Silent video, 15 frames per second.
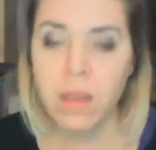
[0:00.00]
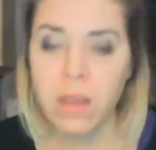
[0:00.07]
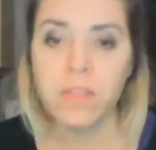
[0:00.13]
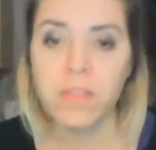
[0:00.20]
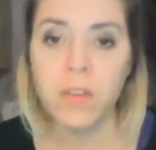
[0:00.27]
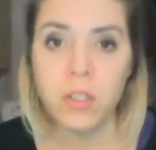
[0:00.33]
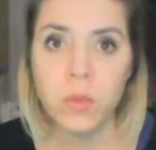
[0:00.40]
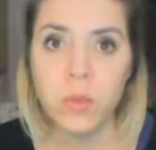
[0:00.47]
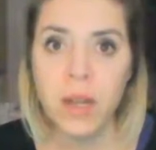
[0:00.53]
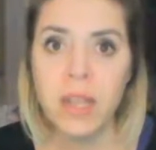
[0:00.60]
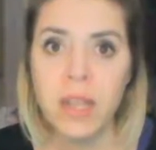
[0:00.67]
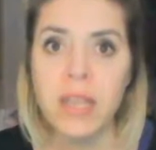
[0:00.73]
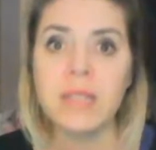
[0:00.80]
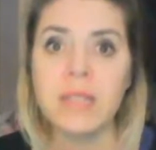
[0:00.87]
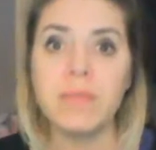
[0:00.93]
first
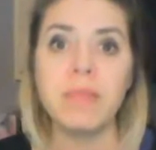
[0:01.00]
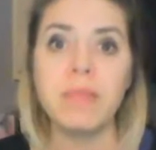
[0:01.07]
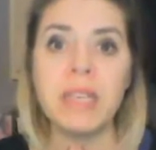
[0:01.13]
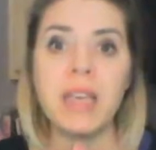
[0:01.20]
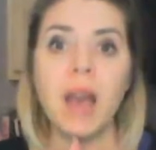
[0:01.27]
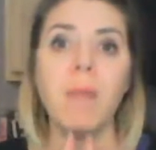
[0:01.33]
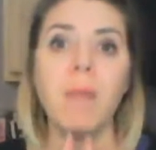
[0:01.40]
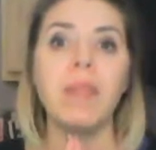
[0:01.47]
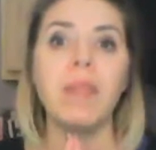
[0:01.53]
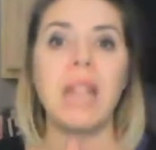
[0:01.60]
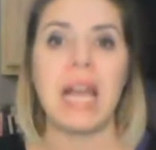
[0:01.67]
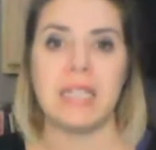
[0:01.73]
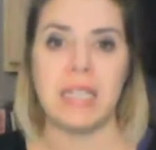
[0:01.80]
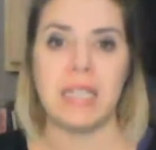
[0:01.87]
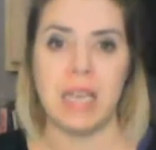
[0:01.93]
one is be a
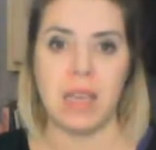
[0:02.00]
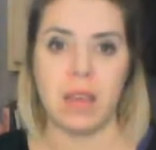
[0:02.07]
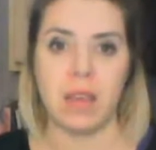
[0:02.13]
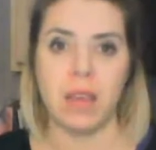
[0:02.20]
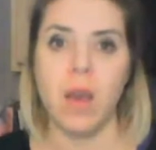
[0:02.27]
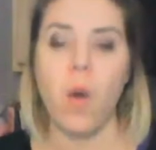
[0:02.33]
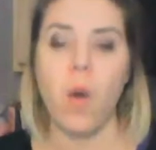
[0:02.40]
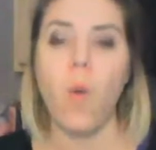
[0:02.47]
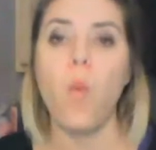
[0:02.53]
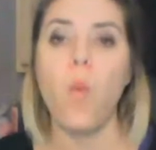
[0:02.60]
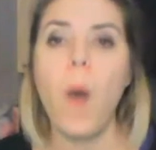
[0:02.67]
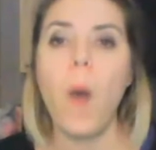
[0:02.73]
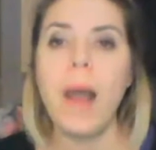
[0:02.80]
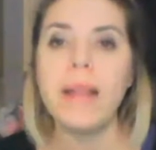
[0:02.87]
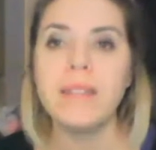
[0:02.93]
blessing.
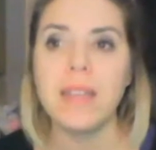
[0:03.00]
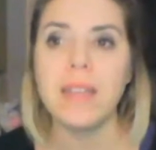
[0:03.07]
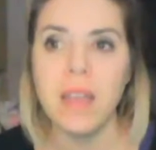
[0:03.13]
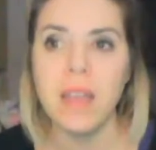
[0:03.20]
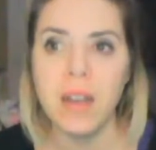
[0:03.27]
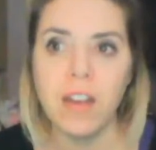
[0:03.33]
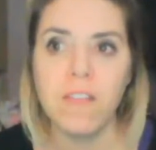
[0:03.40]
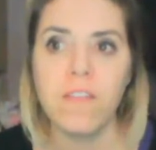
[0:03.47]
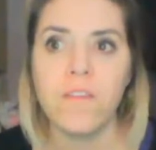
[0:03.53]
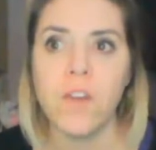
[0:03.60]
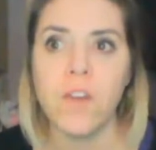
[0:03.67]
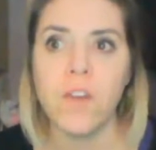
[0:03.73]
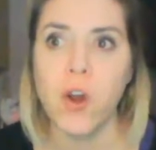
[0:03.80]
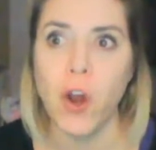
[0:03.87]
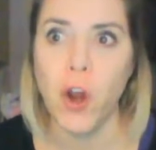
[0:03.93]
What's in it
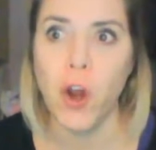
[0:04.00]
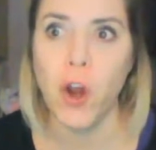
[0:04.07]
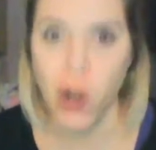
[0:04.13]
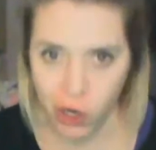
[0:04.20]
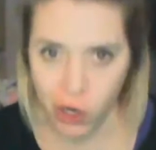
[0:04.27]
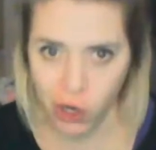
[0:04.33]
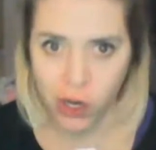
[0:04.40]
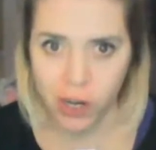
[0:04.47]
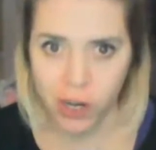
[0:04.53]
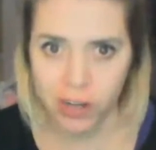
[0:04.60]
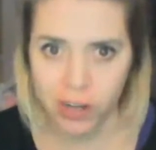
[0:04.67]
for her?